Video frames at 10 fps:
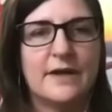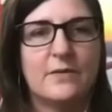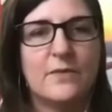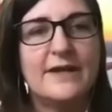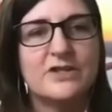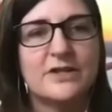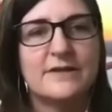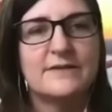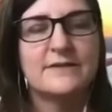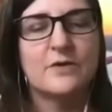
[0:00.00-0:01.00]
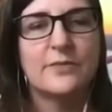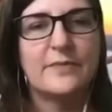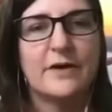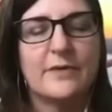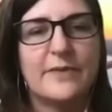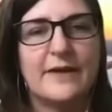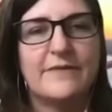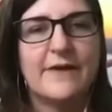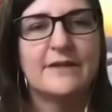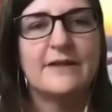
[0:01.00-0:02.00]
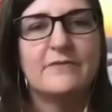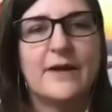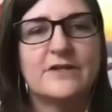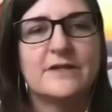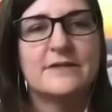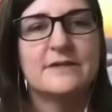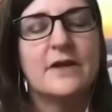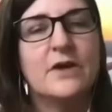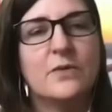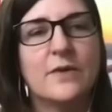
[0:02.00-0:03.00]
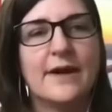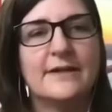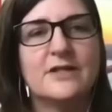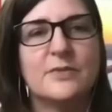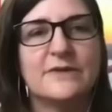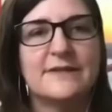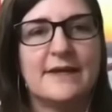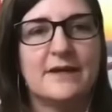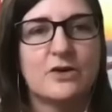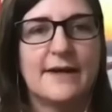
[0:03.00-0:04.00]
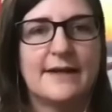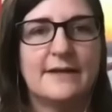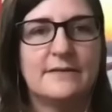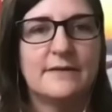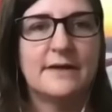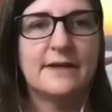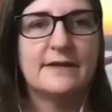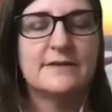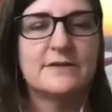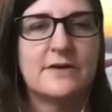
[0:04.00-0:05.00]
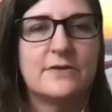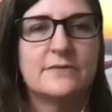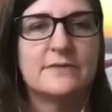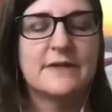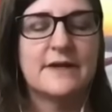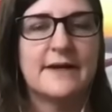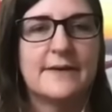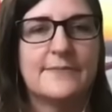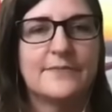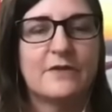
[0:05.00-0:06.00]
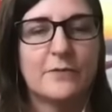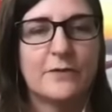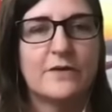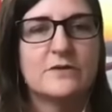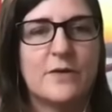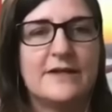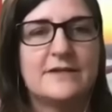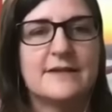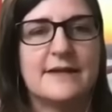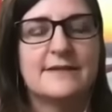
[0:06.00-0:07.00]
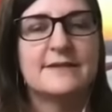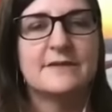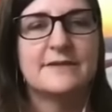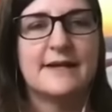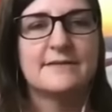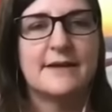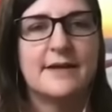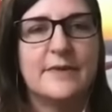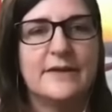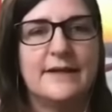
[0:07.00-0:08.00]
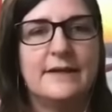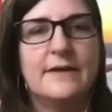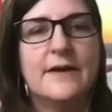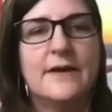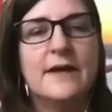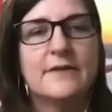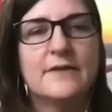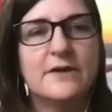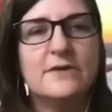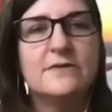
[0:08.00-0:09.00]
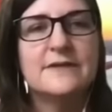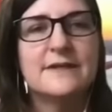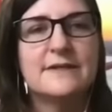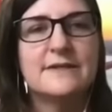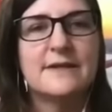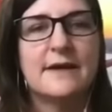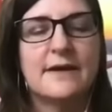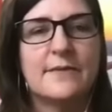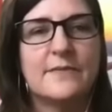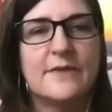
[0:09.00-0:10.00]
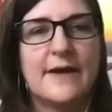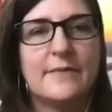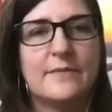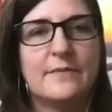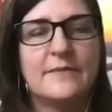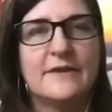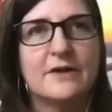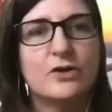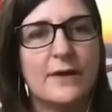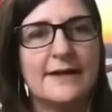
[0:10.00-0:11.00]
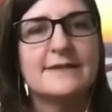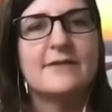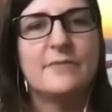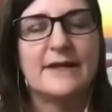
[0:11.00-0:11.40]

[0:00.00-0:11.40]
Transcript: wages or paid family leave wages were eligible to take a credit against those for those wages against their tax liability. The good news is that the credits have been